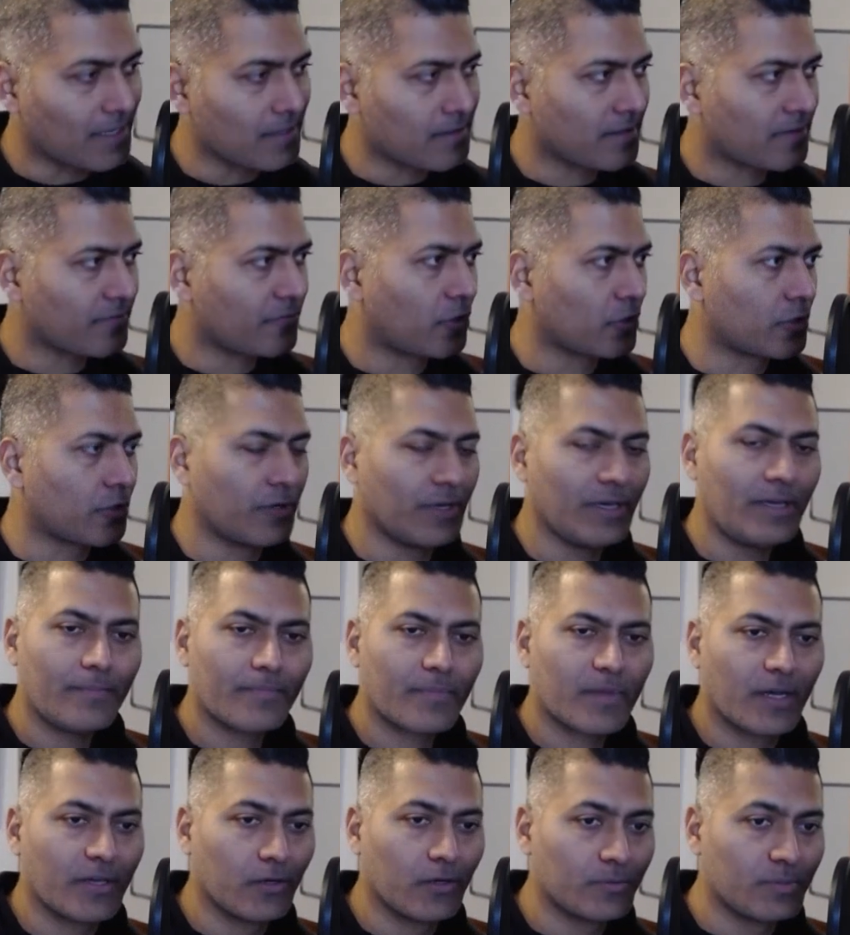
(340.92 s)
That is it for
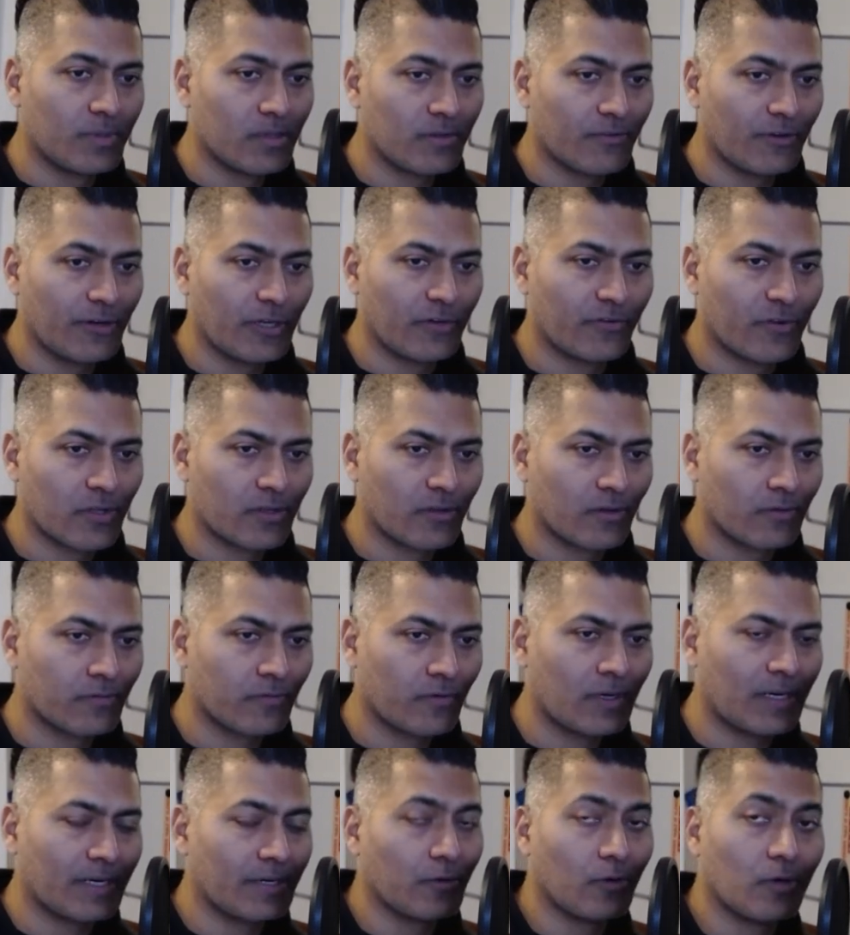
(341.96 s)
today. I hope this video was
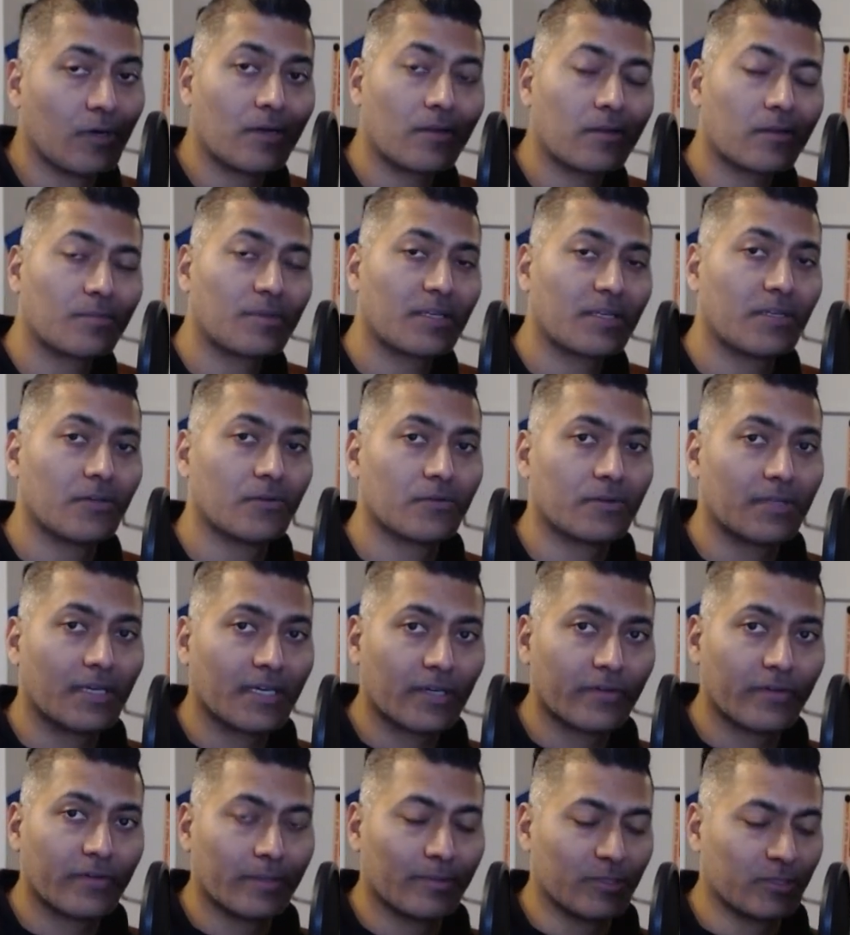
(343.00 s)
useful and you learned something new.
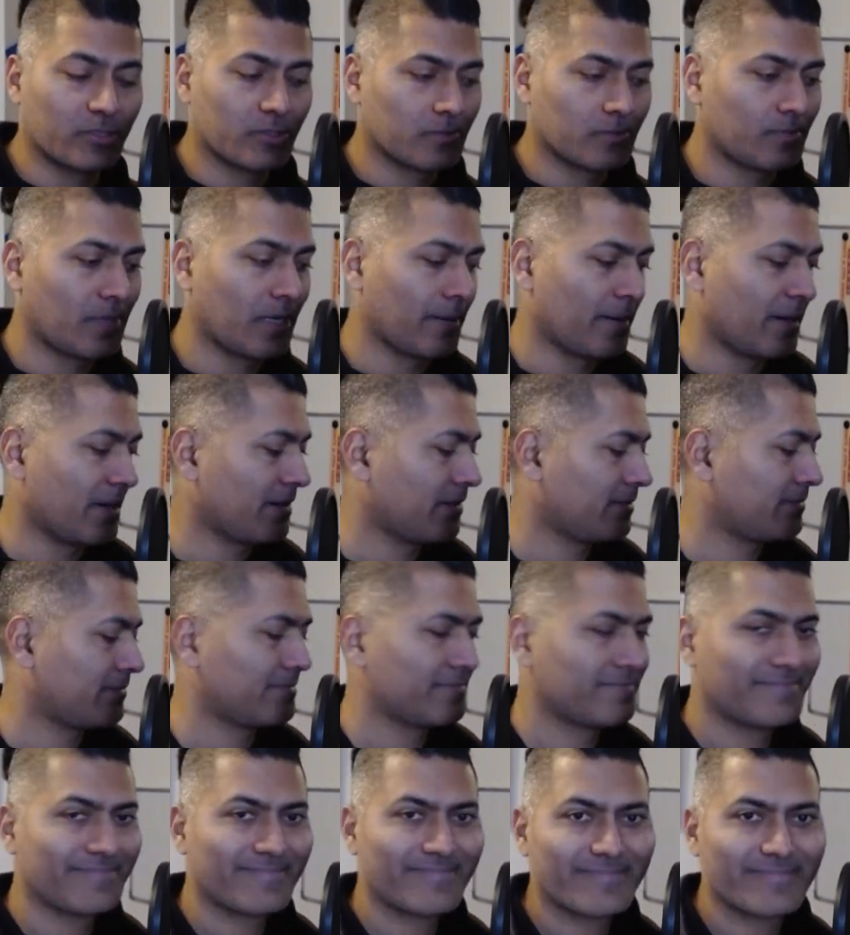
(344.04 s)
Thank you very much.
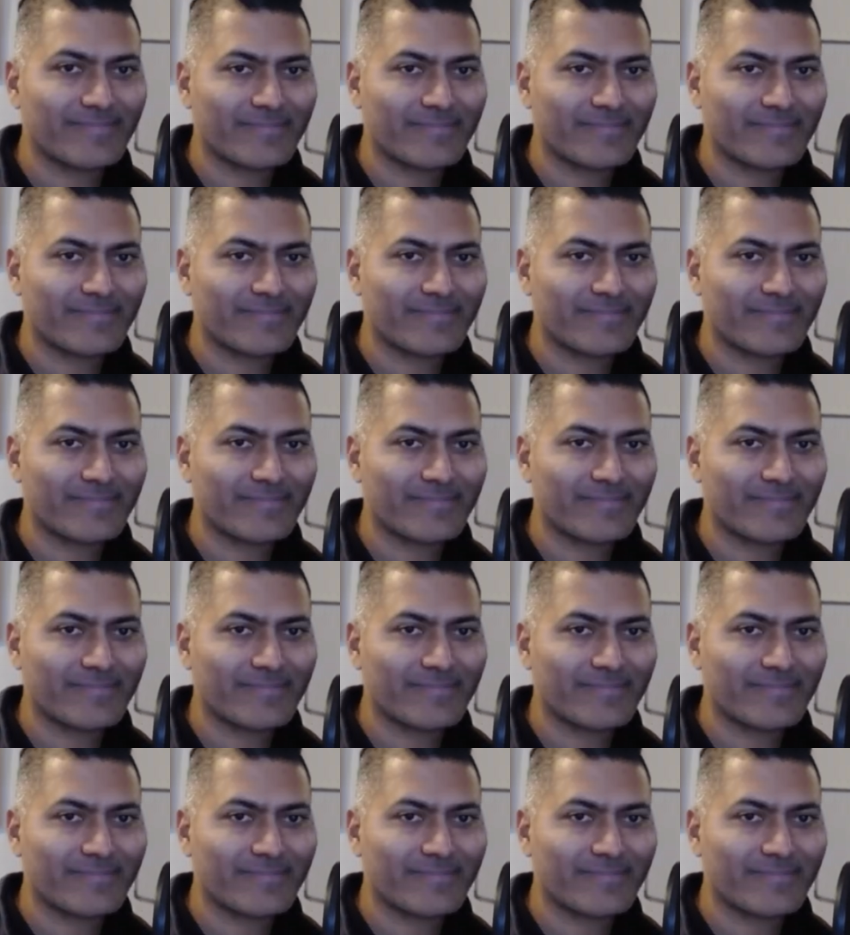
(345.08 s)
Bye-bye.